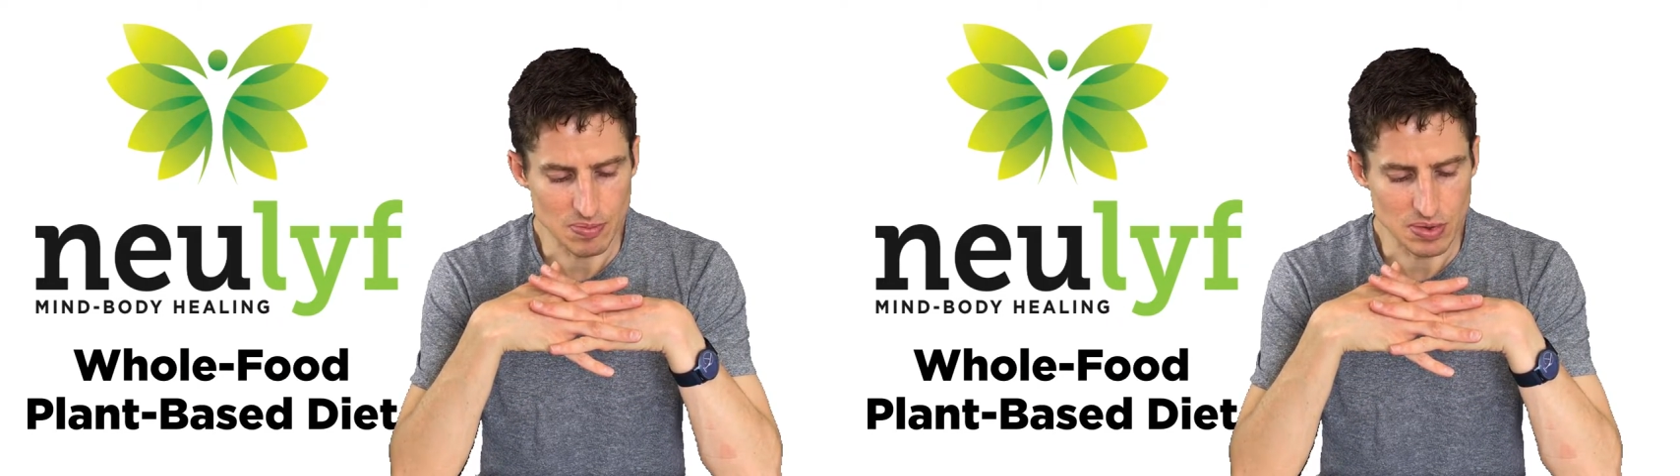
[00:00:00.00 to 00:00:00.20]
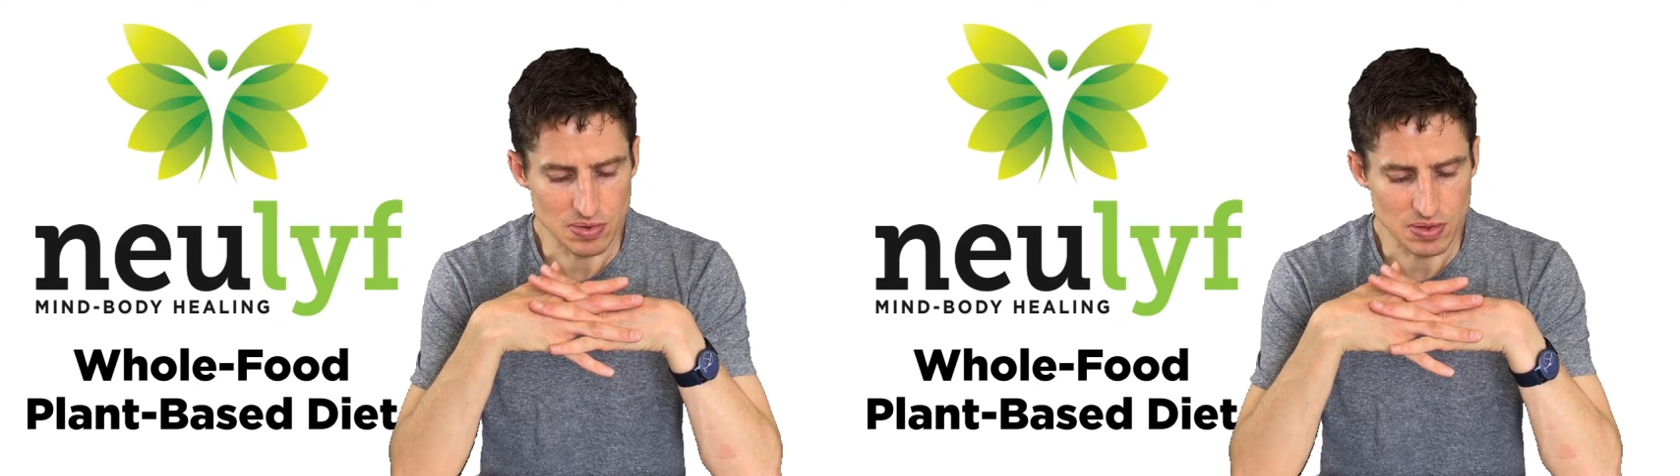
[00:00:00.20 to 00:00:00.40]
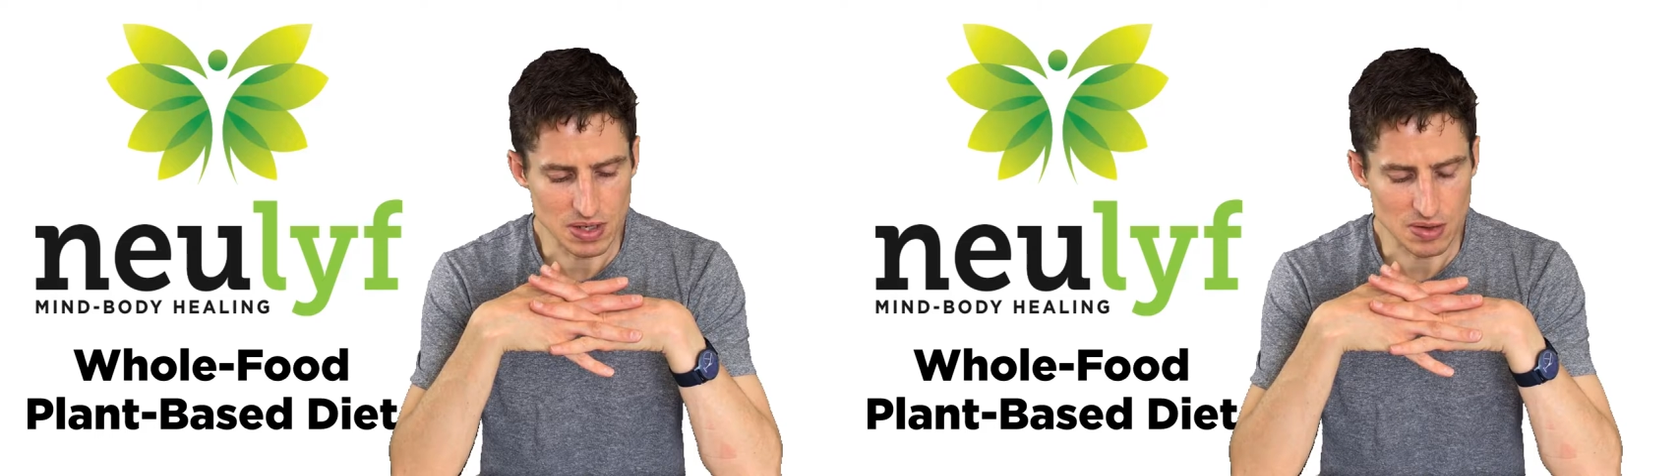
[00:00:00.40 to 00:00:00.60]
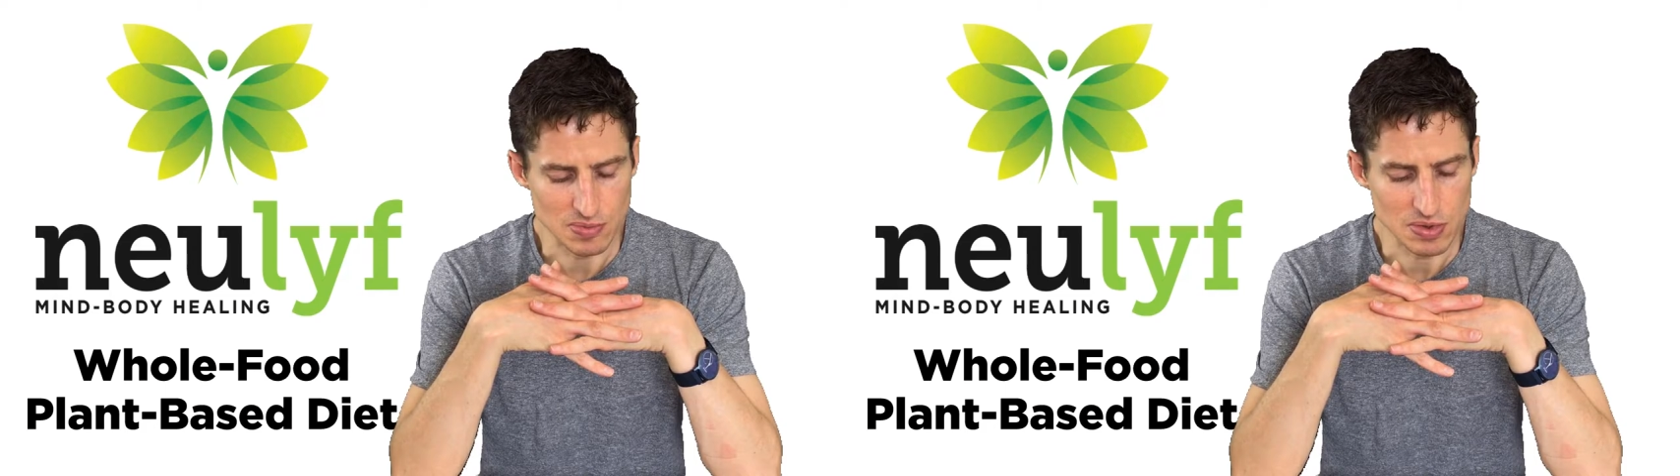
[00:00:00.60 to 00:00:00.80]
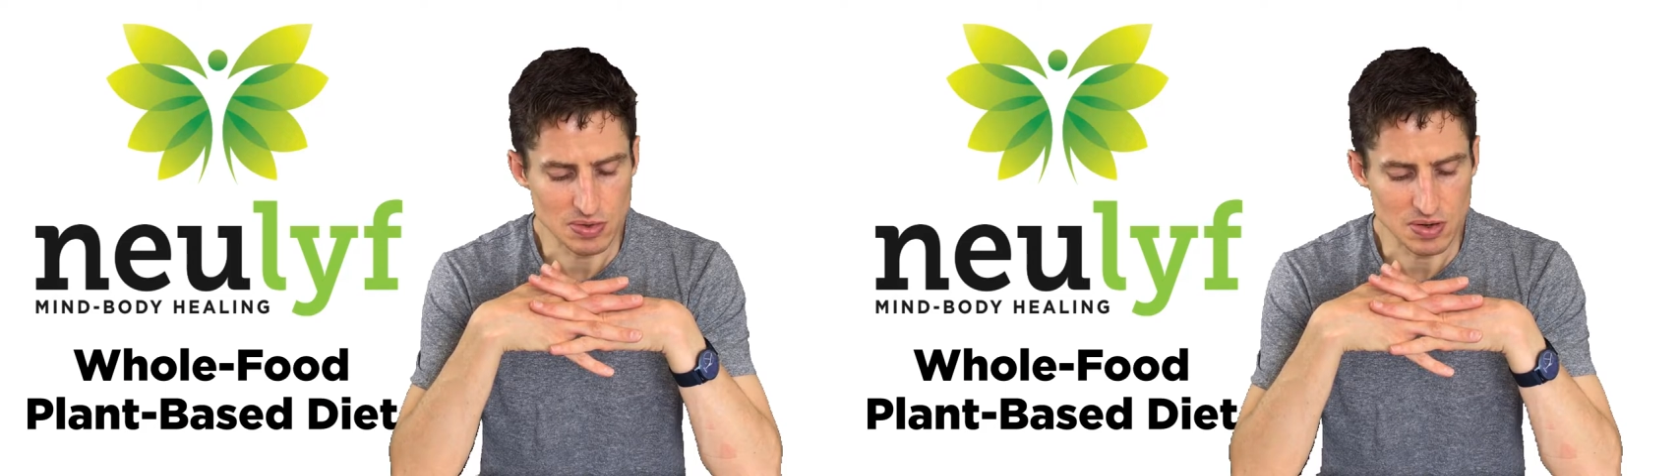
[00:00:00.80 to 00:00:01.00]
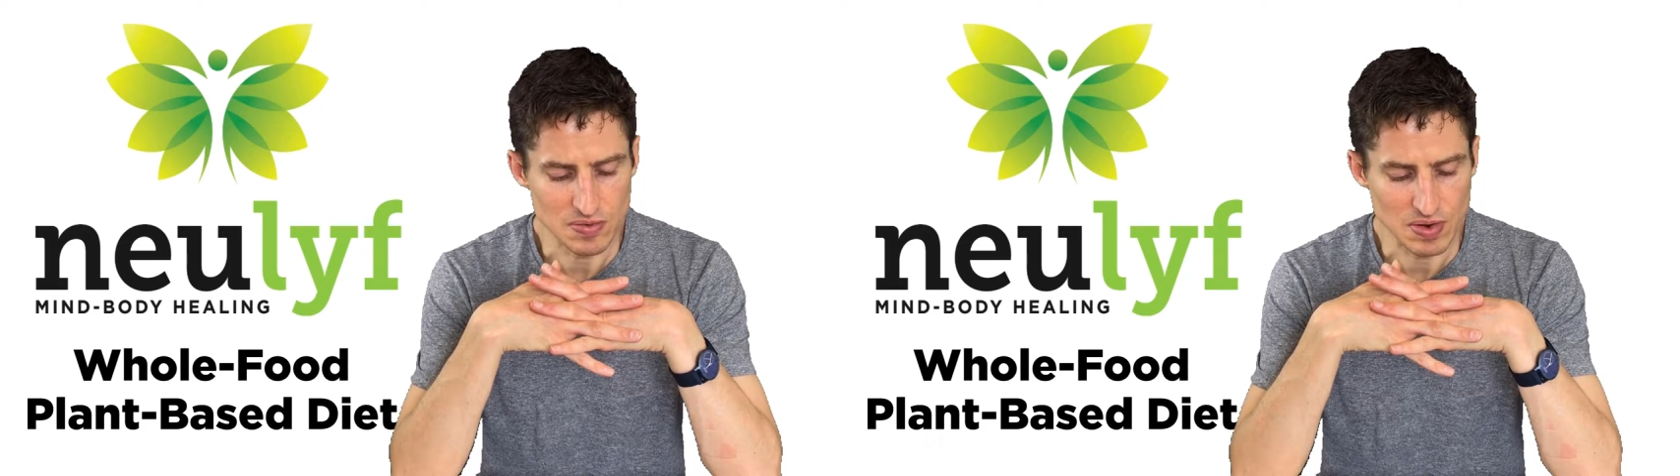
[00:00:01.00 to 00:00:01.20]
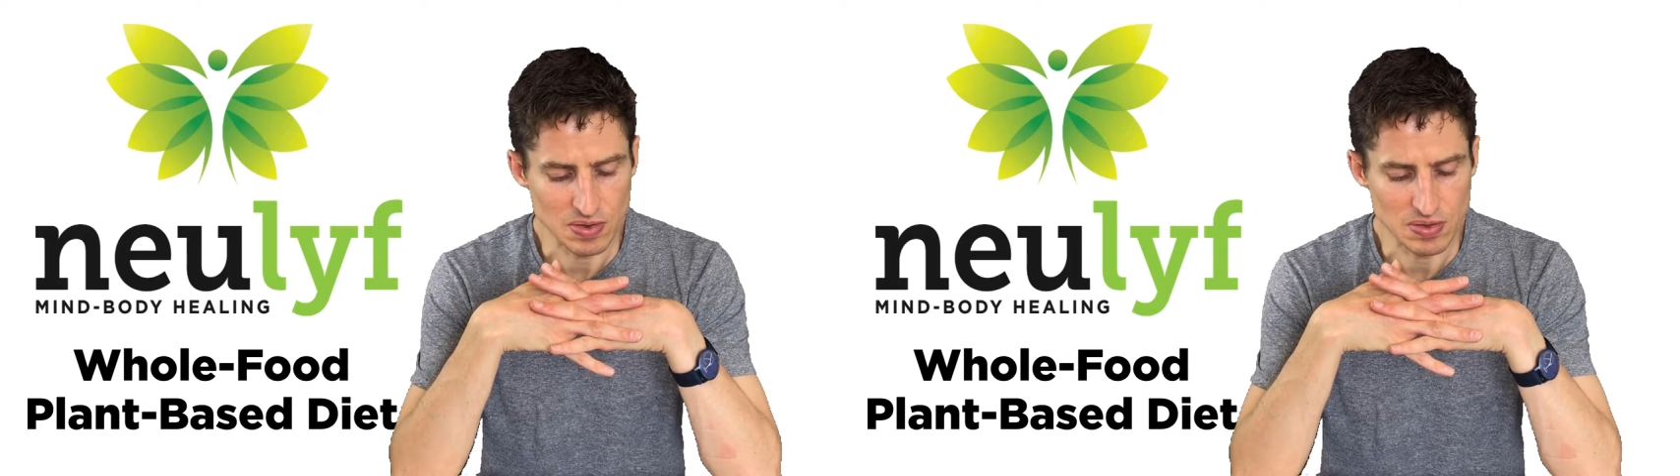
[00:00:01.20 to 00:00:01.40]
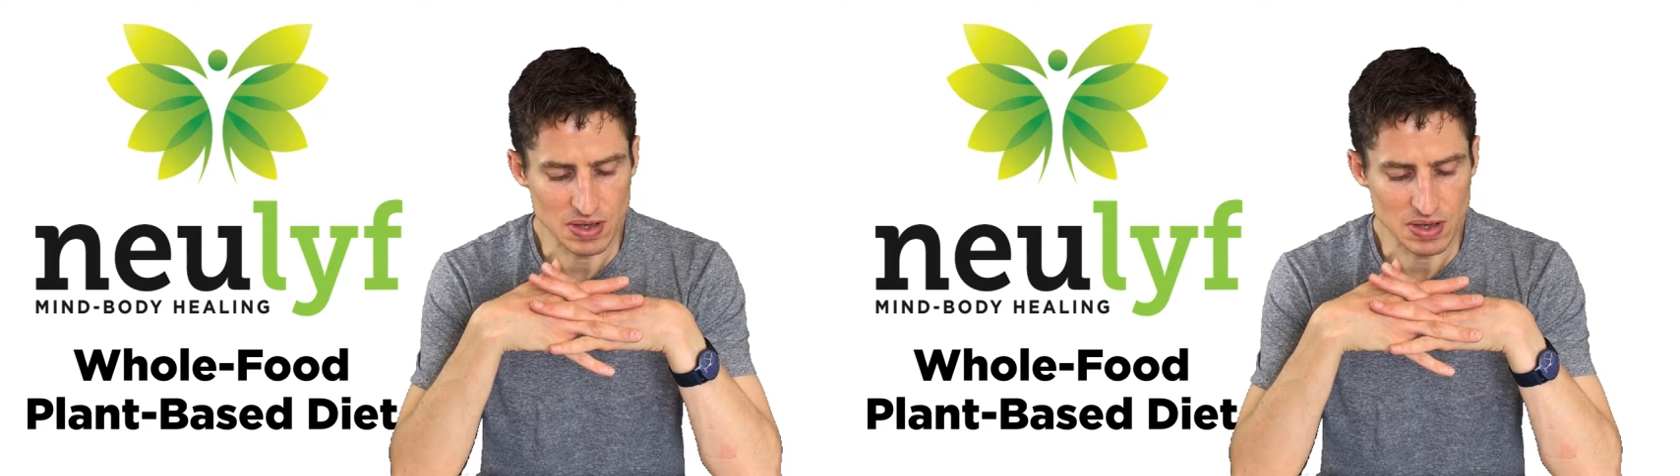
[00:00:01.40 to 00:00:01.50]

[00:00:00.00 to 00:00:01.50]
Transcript: both Dan Buettner found